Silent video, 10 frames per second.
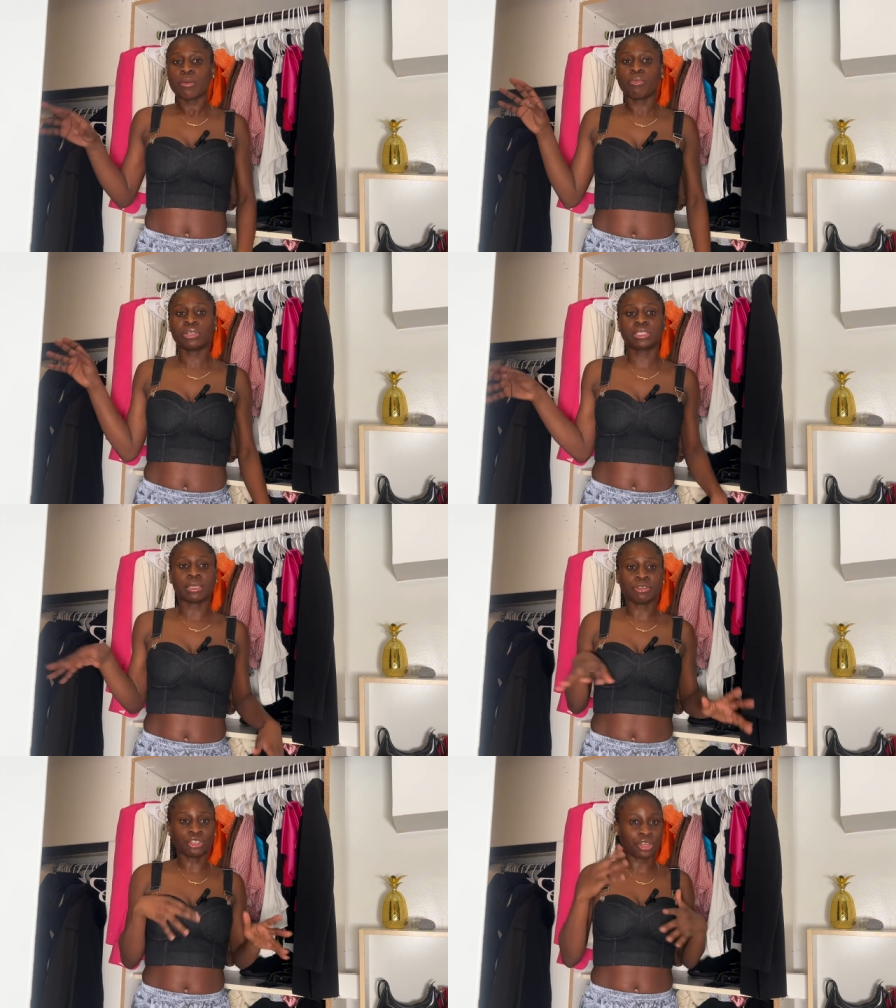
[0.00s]
but i'm
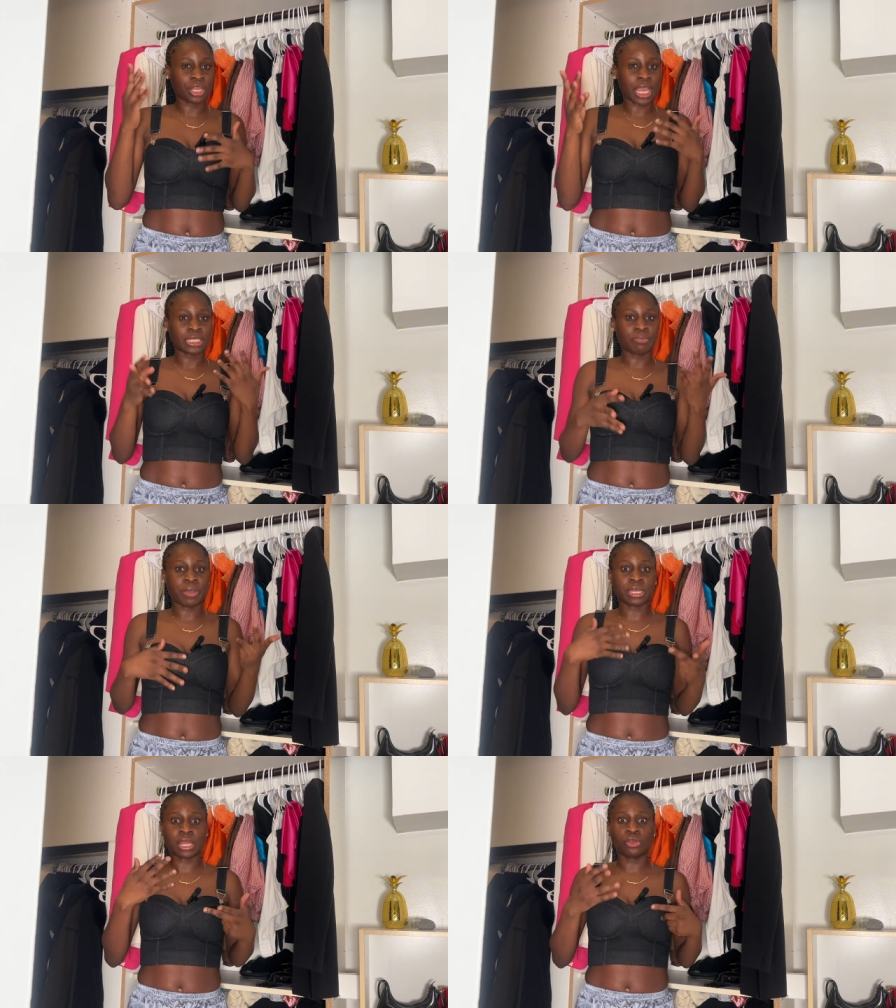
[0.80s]
just showing you guys the
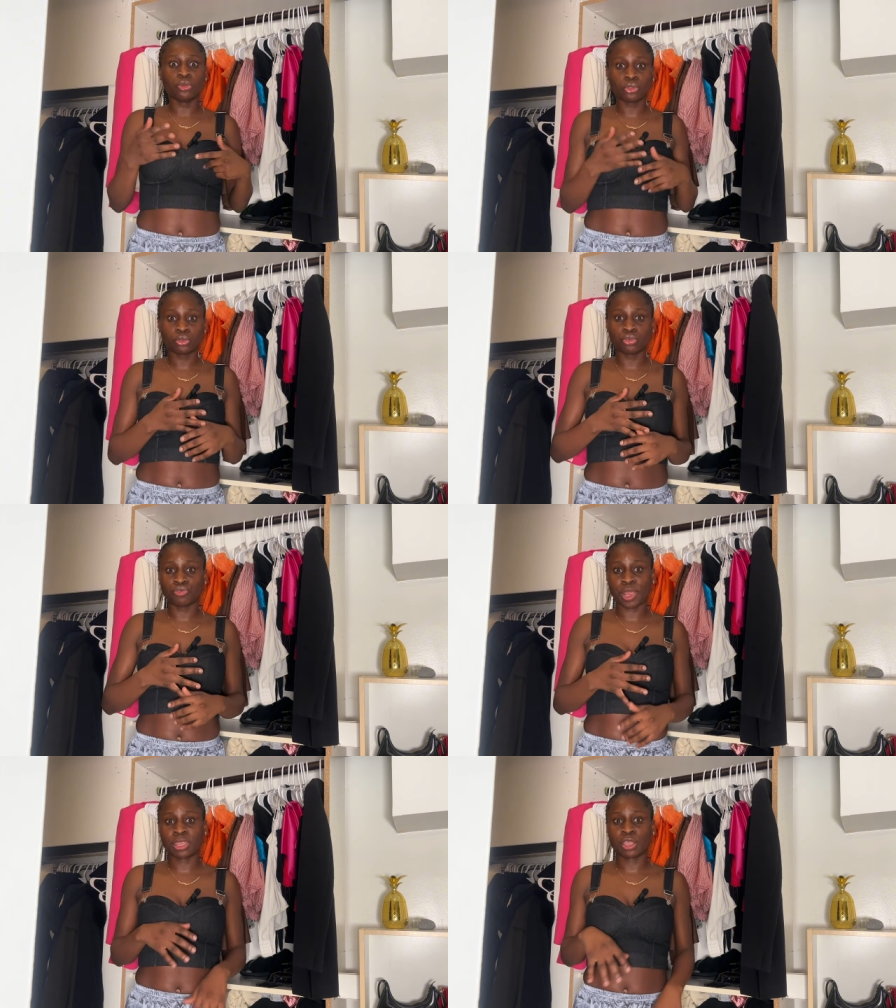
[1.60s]
part that looks good
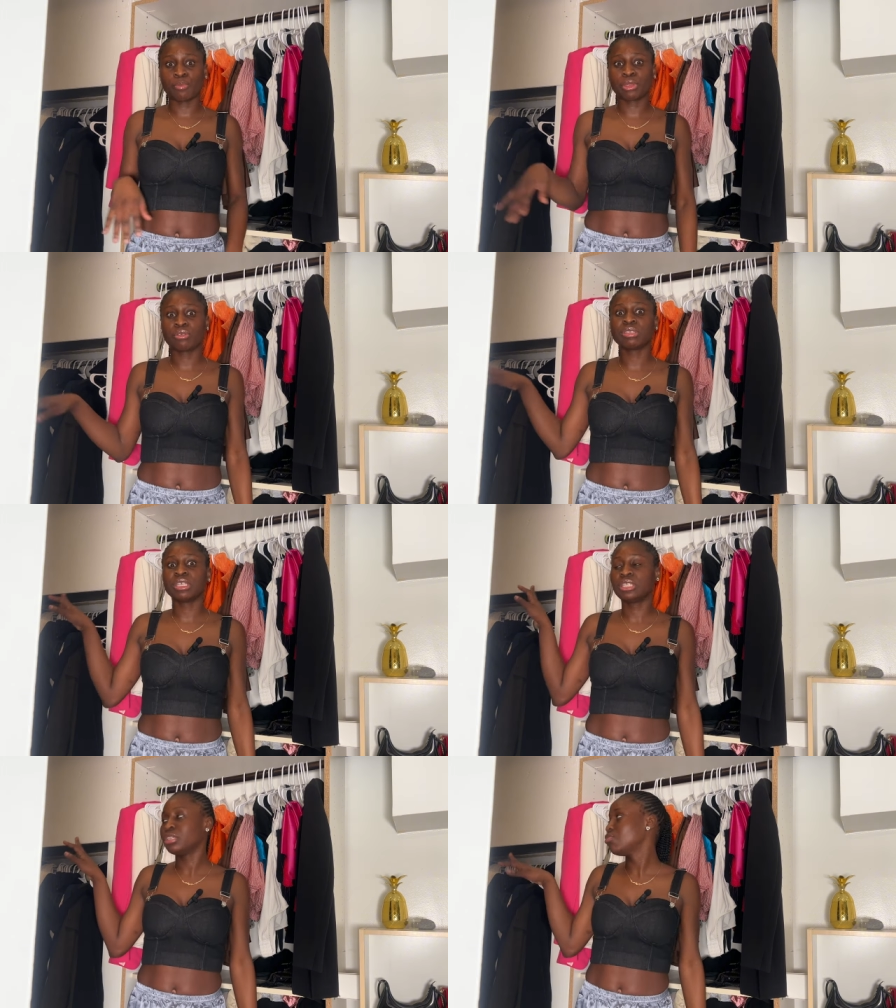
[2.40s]
right now because
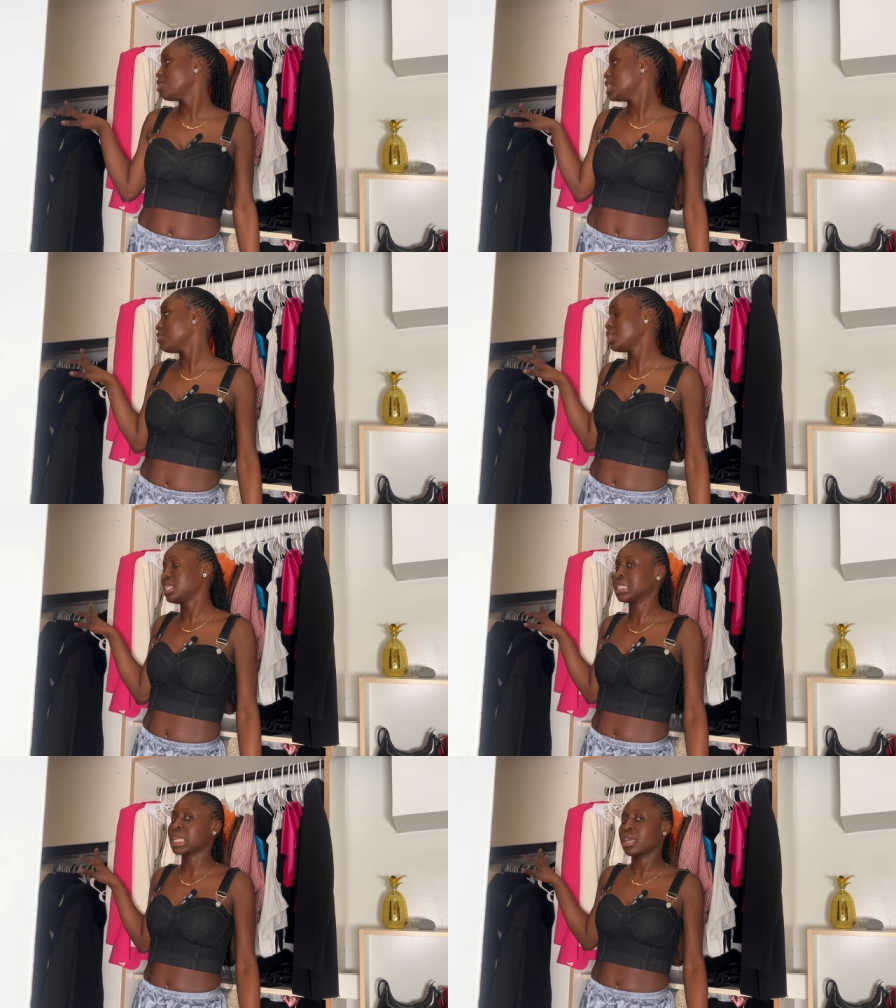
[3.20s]
it is really really
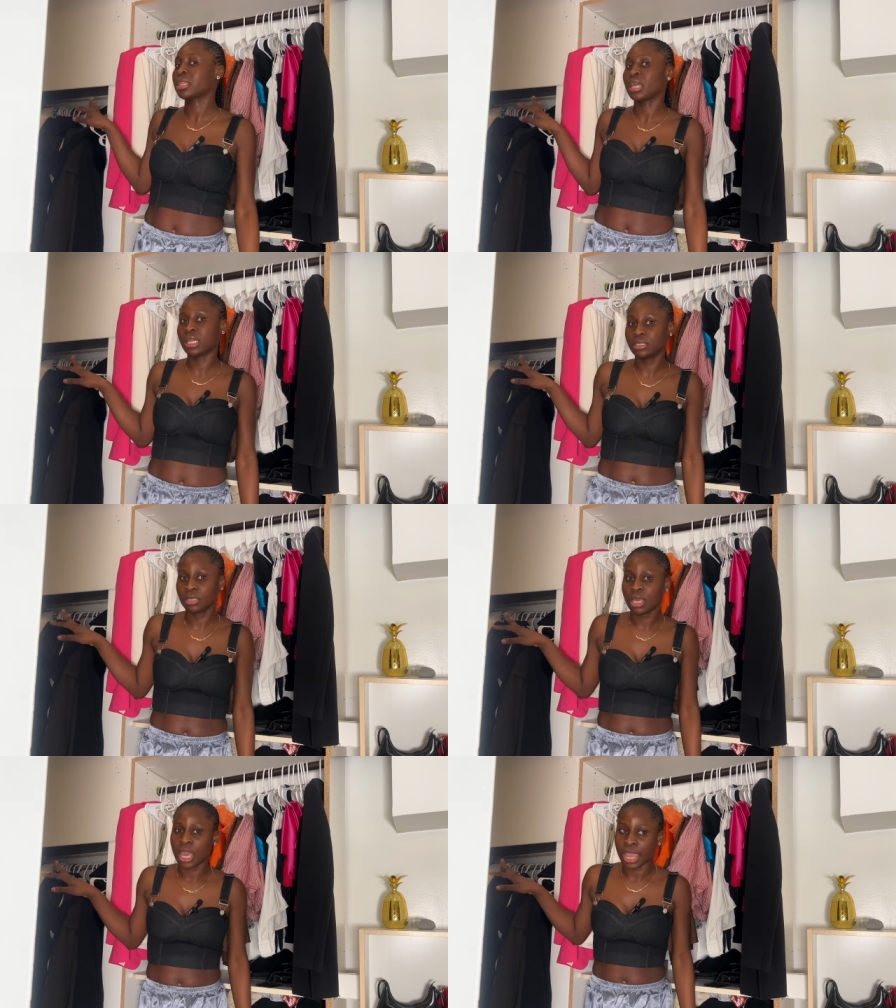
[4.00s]
scattered
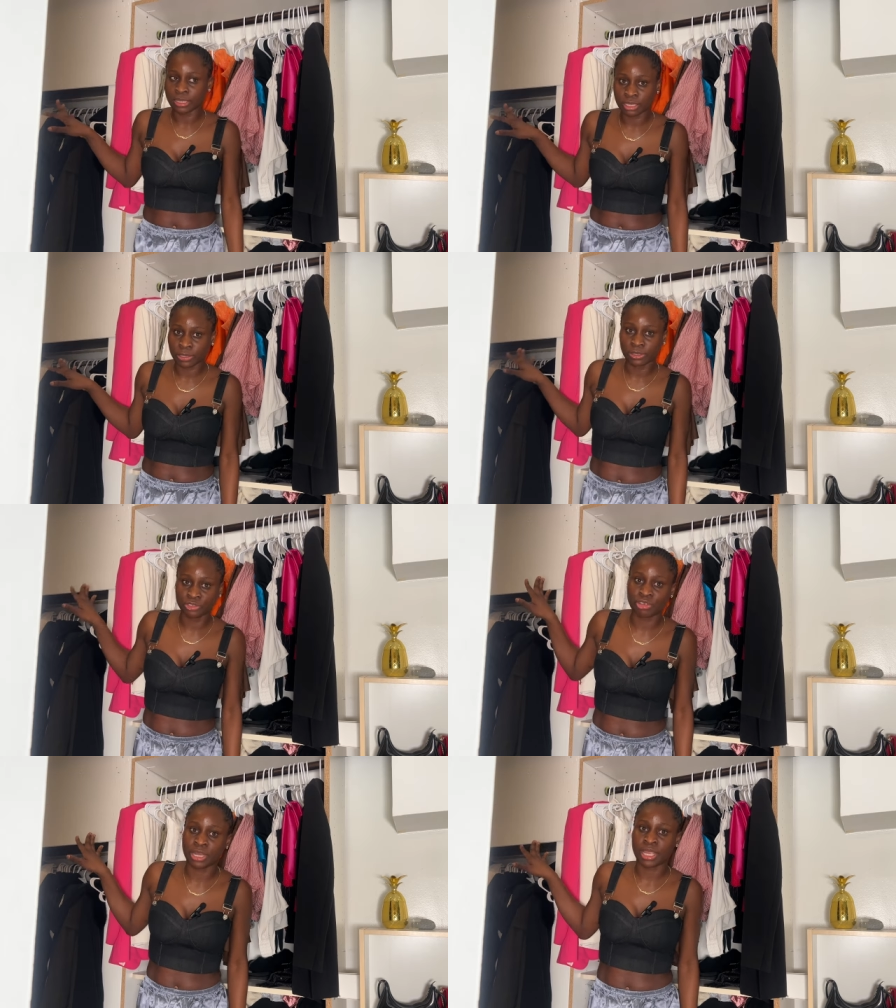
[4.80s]
i did
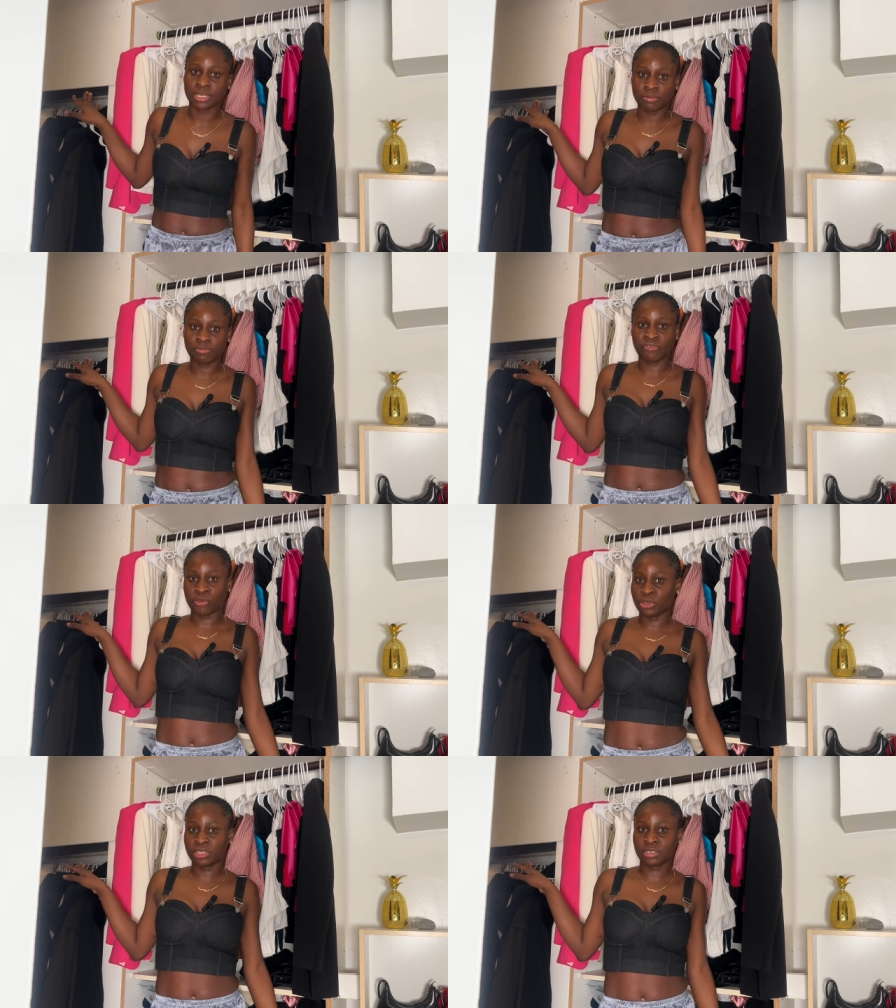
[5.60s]
laundry and i didn't
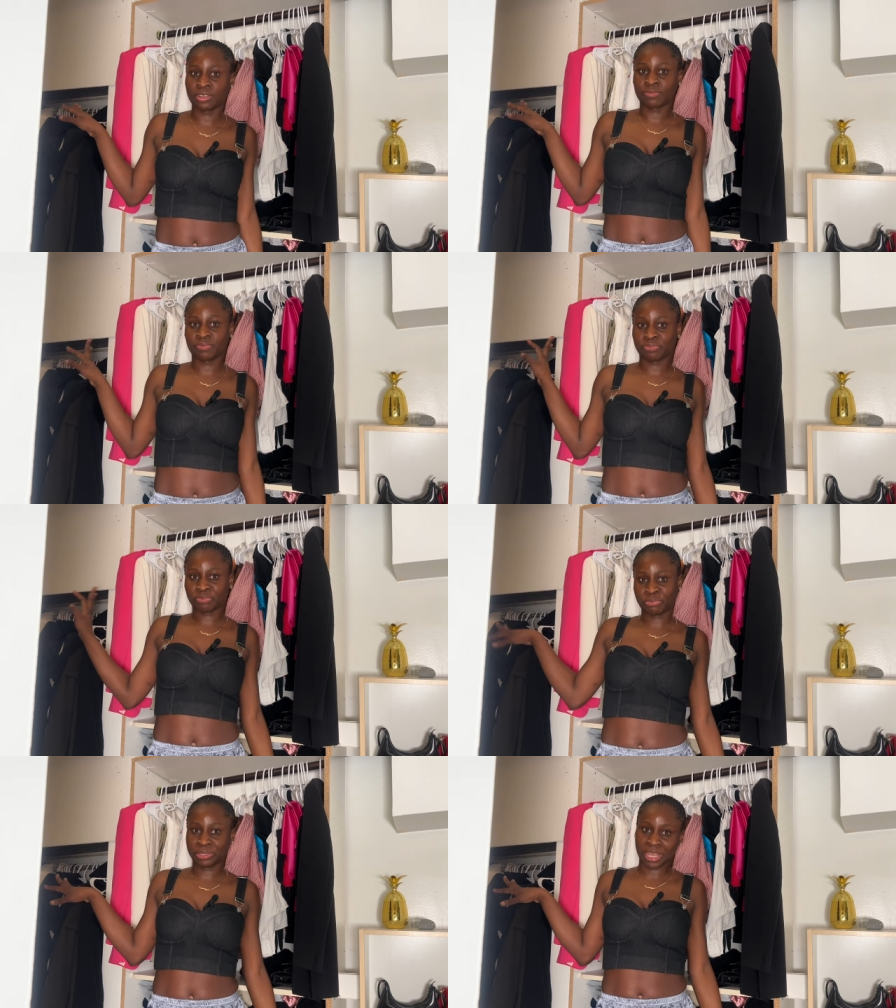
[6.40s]

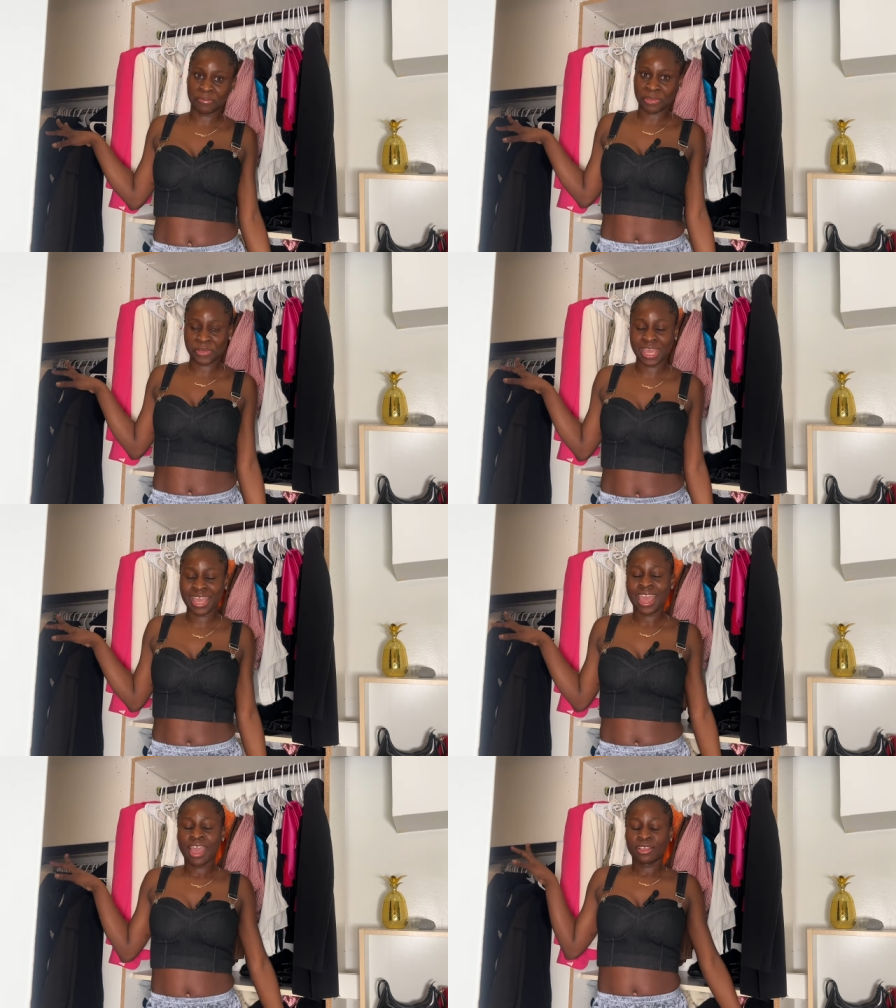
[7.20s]
put them away
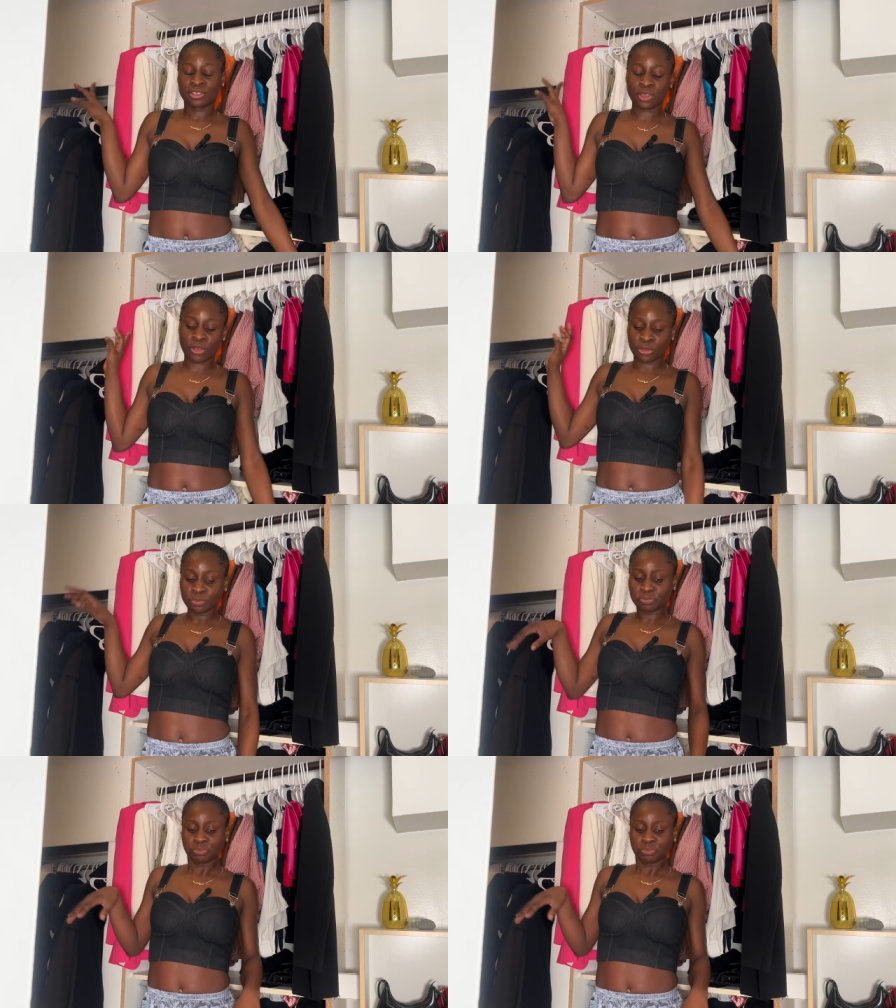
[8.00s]
so